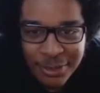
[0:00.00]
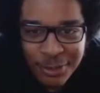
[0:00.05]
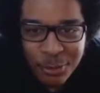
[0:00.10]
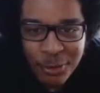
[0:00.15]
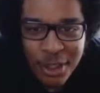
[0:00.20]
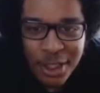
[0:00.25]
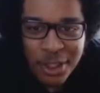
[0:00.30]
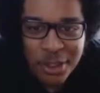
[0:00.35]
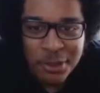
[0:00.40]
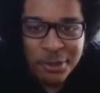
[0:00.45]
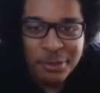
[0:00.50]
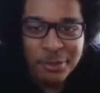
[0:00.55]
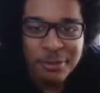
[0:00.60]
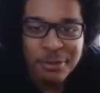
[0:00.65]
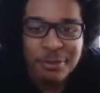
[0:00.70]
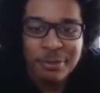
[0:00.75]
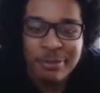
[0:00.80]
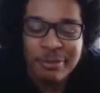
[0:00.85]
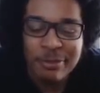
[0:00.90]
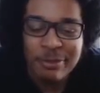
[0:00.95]
it called?
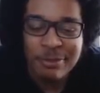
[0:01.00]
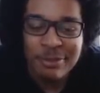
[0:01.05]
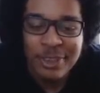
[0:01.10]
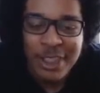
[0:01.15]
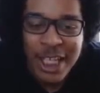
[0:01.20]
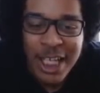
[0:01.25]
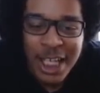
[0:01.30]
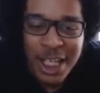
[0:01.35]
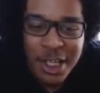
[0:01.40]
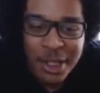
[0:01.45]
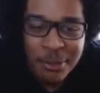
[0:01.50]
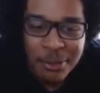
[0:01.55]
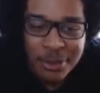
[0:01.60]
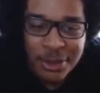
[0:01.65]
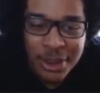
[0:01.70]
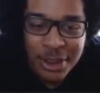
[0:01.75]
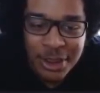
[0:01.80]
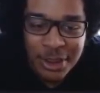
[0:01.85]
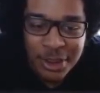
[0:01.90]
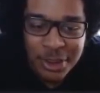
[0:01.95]
On Dab,
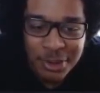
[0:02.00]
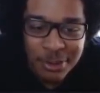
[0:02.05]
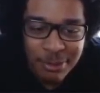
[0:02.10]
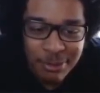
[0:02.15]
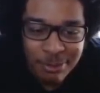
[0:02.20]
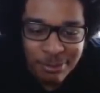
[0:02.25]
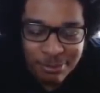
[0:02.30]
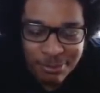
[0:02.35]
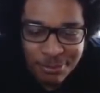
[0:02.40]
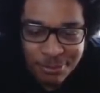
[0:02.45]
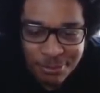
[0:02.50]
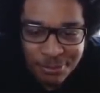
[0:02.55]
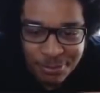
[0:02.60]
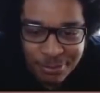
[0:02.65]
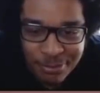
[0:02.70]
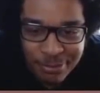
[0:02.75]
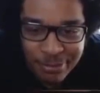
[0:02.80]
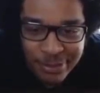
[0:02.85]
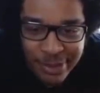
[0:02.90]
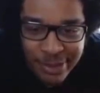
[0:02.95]
tub. you
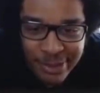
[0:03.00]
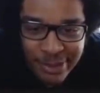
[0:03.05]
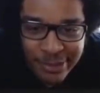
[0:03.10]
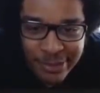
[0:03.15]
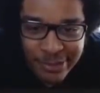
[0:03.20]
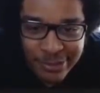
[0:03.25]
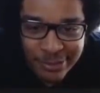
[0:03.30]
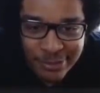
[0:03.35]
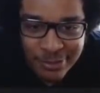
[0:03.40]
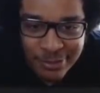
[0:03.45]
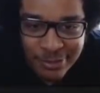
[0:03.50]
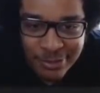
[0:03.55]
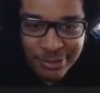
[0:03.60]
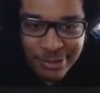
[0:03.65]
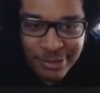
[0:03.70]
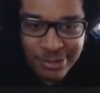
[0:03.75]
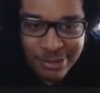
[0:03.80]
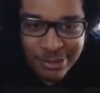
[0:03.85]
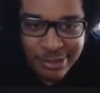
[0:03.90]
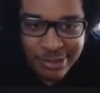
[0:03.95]
not, you not laughing it, by the
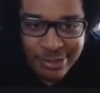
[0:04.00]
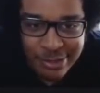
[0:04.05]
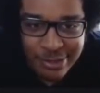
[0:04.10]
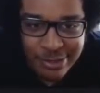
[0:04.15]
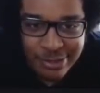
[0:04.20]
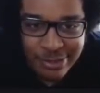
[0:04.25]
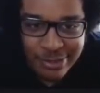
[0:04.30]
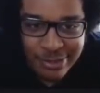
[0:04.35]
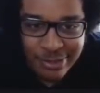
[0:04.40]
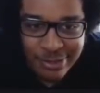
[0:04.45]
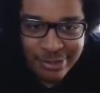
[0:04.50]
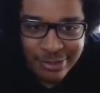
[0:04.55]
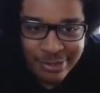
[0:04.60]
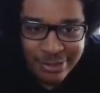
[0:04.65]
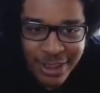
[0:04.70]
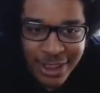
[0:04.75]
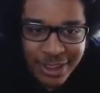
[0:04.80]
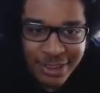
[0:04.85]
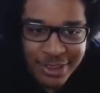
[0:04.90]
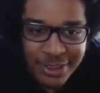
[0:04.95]
way.
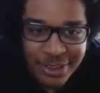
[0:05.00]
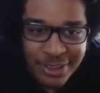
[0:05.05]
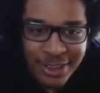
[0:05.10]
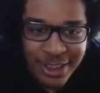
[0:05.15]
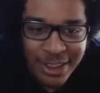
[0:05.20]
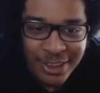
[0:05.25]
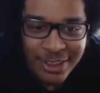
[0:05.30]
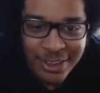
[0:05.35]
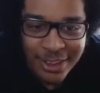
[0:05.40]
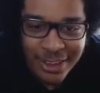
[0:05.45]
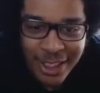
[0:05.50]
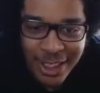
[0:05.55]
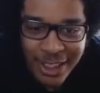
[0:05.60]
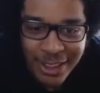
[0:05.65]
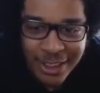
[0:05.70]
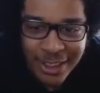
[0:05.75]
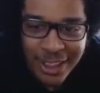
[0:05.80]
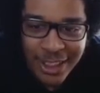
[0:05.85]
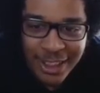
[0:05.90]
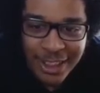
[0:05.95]
I just, I,
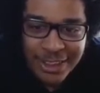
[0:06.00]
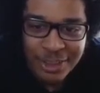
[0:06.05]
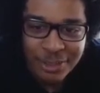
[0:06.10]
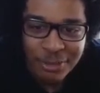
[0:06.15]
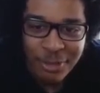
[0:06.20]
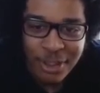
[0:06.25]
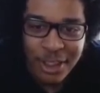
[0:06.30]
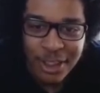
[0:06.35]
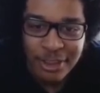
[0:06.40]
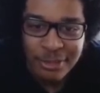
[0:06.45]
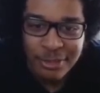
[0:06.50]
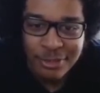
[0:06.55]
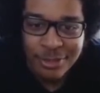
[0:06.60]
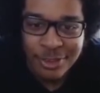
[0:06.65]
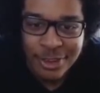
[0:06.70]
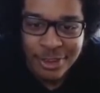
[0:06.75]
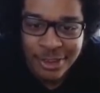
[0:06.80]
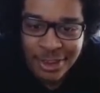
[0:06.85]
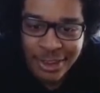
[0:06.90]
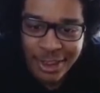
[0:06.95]
I, can't, I can't tell what I do.
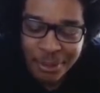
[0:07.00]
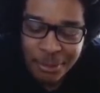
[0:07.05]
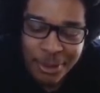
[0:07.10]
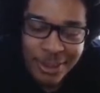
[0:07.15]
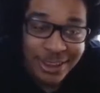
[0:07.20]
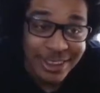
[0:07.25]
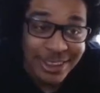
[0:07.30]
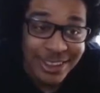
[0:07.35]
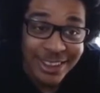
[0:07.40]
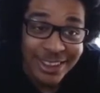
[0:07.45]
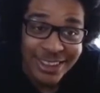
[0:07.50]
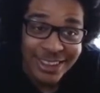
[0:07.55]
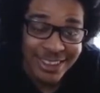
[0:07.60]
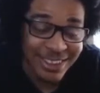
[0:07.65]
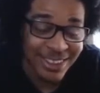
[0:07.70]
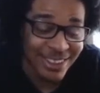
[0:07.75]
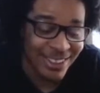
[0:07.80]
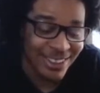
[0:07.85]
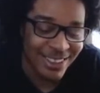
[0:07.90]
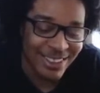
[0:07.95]
Shit. I'm about to say
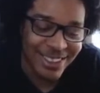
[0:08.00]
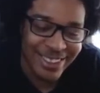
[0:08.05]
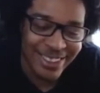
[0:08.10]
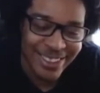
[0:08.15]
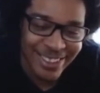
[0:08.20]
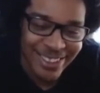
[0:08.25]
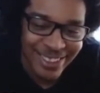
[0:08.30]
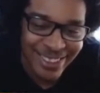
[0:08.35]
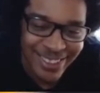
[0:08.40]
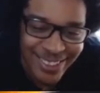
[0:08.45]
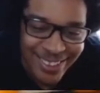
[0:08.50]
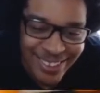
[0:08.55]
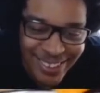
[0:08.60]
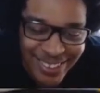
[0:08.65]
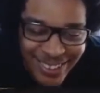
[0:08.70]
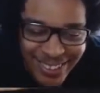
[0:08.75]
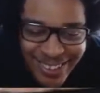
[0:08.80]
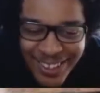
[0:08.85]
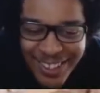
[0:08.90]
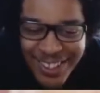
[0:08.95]
it. ring.
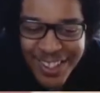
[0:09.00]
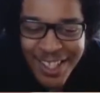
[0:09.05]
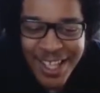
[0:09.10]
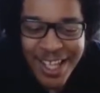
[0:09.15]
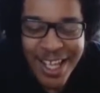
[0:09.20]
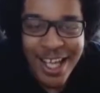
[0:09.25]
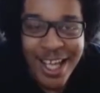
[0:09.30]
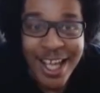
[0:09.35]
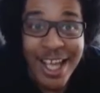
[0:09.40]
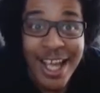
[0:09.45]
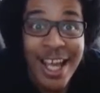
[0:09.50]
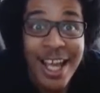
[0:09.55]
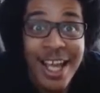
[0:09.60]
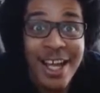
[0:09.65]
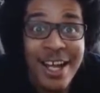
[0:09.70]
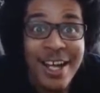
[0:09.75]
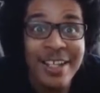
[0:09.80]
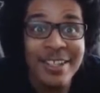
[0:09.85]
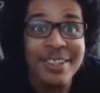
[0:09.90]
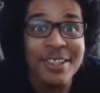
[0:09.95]
He picked you on the.
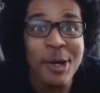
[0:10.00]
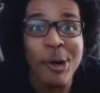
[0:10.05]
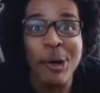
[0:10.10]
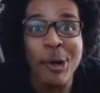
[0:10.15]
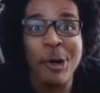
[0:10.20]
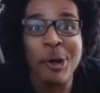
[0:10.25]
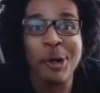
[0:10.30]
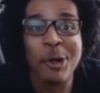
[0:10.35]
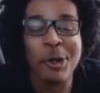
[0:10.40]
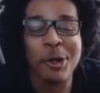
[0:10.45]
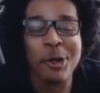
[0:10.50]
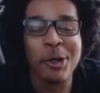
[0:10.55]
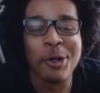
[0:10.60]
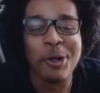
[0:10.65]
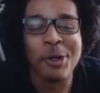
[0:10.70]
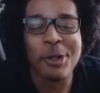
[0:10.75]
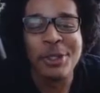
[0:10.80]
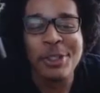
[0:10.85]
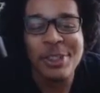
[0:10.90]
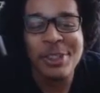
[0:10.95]
Hell no. take it too
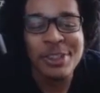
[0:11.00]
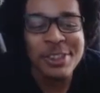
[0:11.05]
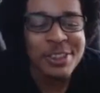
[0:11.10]
personal, nigga.